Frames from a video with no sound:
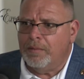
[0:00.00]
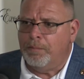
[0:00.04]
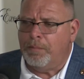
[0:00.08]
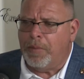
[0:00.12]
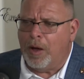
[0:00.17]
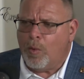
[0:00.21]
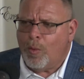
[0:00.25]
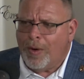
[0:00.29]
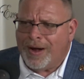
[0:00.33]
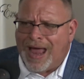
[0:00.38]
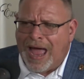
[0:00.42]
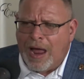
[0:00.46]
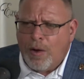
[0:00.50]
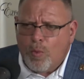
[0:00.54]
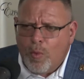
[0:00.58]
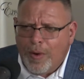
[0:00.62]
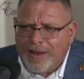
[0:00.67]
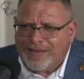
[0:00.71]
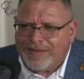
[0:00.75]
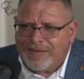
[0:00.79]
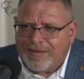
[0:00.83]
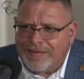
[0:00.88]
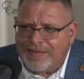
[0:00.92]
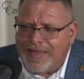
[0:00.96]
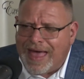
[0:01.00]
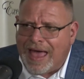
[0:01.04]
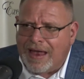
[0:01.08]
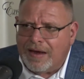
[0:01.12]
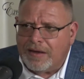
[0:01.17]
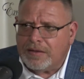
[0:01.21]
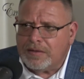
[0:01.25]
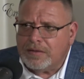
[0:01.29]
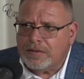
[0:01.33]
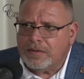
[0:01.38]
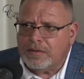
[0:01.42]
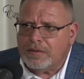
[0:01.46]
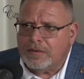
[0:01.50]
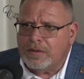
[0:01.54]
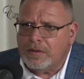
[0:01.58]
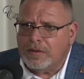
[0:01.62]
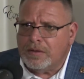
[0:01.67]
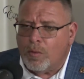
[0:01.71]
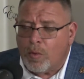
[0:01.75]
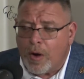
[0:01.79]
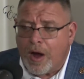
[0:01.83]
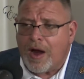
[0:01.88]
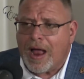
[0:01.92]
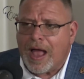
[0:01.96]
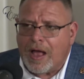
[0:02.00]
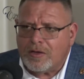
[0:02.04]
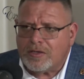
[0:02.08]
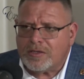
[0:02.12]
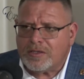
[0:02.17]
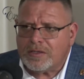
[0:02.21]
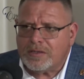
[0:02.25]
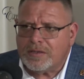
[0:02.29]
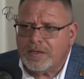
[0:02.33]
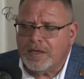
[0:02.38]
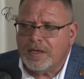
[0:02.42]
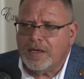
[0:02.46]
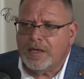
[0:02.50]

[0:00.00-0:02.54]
But when I went to that warehouse